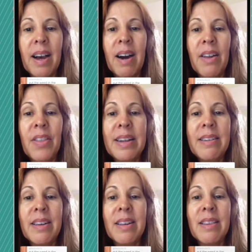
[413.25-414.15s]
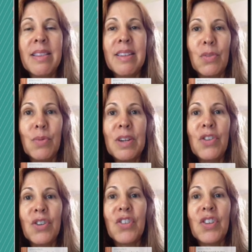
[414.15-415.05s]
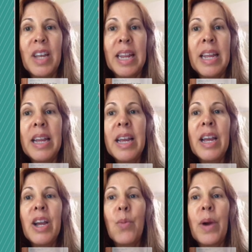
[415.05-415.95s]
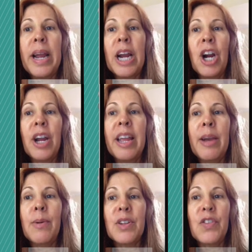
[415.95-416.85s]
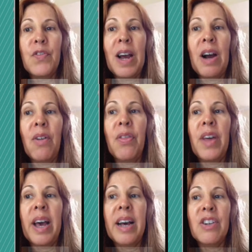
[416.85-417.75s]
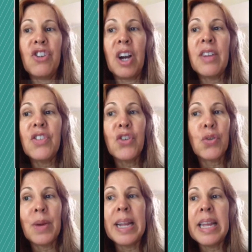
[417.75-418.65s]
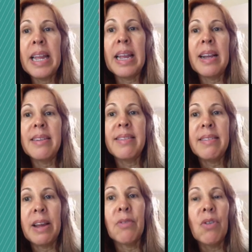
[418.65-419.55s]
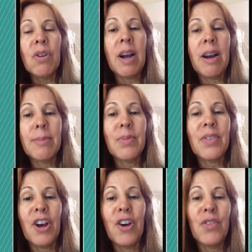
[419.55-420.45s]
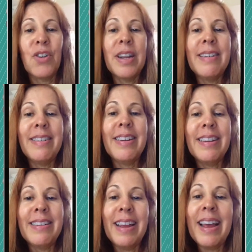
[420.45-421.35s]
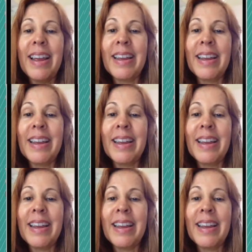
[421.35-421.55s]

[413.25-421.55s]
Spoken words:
They did this research study where it was found that just drinking several cups of green tea a day